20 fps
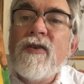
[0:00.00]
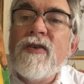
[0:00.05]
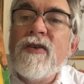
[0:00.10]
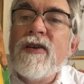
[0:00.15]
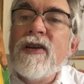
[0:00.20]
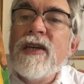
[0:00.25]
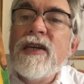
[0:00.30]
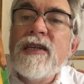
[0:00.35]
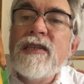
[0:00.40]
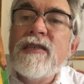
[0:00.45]

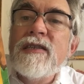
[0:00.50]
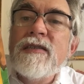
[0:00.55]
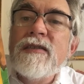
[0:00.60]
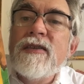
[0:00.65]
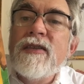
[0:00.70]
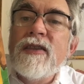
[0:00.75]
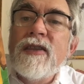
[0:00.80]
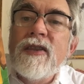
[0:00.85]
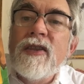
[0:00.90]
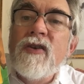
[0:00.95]
his
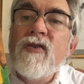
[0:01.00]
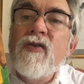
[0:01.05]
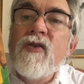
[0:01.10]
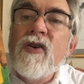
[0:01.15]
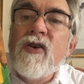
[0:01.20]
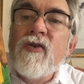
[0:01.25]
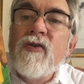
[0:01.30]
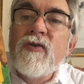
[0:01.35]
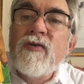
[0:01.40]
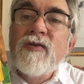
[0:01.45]
little
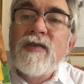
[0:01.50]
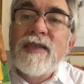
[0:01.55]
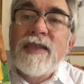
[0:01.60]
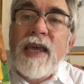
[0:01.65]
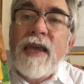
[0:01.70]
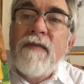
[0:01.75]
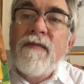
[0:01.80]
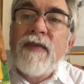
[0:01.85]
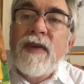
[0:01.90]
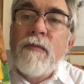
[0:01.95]
girl who
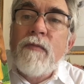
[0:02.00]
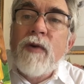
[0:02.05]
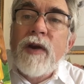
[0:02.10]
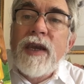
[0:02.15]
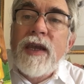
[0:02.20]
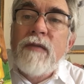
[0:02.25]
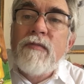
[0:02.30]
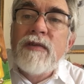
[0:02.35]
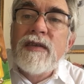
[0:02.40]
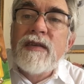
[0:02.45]
saved him when
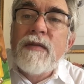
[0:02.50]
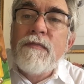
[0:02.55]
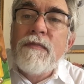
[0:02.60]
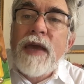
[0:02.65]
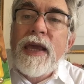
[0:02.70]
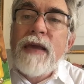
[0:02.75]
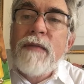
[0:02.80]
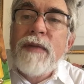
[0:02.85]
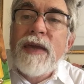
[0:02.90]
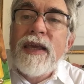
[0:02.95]
he was a
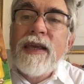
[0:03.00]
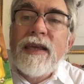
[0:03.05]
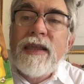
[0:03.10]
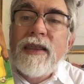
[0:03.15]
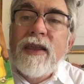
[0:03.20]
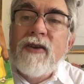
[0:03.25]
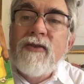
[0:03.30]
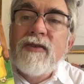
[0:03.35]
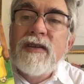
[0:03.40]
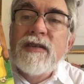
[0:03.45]
baby.
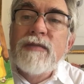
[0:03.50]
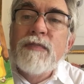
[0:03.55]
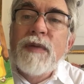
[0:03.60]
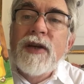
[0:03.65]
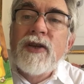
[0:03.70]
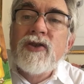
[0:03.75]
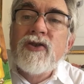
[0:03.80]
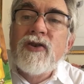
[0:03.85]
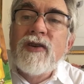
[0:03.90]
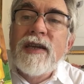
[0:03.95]
There he's
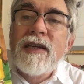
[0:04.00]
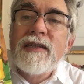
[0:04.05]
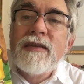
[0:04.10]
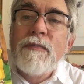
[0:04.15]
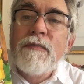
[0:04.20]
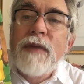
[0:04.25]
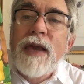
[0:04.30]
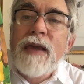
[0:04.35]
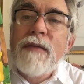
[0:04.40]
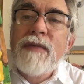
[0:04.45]
pictured as a
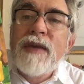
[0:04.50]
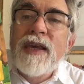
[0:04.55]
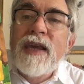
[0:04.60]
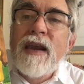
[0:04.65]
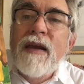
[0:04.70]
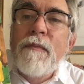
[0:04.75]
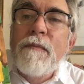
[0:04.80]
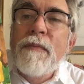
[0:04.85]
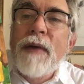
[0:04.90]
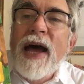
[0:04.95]
baby in
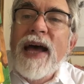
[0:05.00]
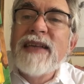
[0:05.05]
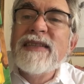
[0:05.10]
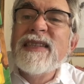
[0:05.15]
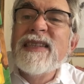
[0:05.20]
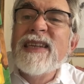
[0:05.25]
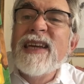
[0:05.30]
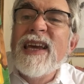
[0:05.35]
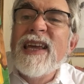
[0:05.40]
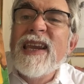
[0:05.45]
a
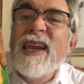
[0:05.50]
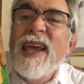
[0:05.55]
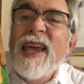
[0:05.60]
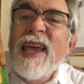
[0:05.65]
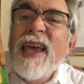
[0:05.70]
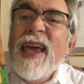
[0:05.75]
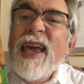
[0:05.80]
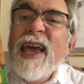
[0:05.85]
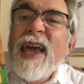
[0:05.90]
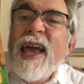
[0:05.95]
basket,
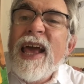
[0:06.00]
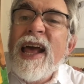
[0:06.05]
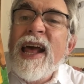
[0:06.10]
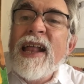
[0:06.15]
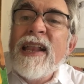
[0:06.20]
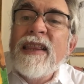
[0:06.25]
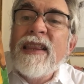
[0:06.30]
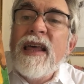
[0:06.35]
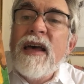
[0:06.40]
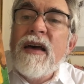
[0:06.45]

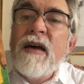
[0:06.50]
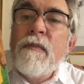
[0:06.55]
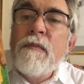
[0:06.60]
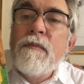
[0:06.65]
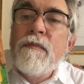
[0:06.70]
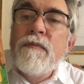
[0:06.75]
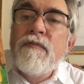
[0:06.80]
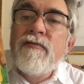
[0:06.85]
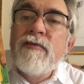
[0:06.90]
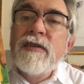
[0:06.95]
and the
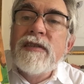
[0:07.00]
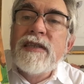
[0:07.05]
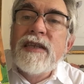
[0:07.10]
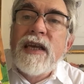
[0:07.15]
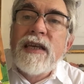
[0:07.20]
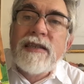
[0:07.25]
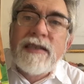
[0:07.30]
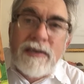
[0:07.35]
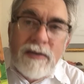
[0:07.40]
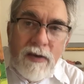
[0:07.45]

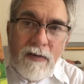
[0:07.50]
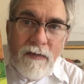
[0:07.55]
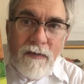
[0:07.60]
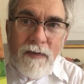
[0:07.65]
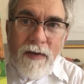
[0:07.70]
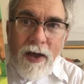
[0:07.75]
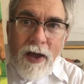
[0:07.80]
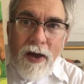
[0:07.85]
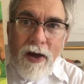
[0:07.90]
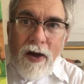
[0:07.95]
princess of
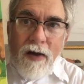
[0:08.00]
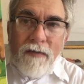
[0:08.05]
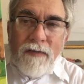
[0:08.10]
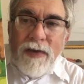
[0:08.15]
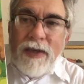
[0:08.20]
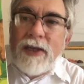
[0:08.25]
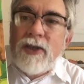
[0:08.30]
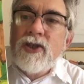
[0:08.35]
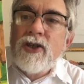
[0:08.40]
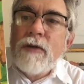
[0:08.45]

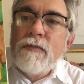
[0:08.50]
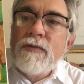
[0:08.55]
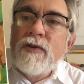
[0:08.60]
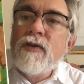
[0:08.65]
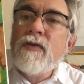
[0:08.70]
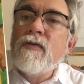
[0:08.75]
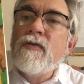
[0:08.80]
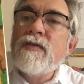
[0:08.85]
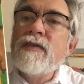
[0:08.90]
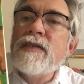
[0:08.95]
Egypt
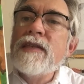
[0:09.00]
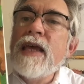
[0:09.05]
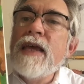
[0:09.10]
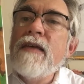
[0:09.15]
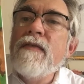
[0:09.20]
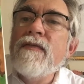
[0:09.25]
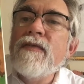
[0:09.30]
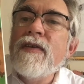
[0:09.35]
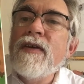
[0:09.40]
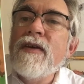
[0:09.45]
who
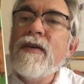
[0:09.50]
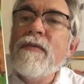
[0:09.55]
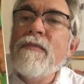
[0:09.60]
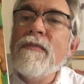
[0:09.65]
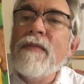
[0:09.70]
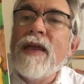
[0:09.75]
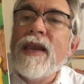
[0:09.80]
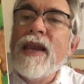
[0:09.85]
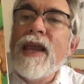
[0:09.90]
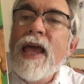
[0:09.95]
saved him.
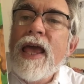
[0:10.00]
And